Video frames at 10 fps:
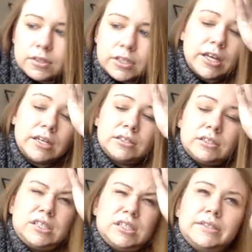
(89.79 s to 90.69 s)
that
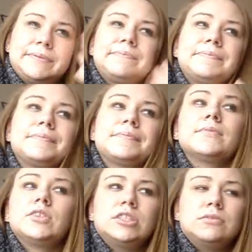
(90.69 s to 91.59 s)

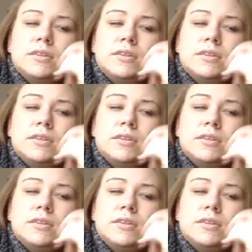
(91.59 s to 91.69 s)
she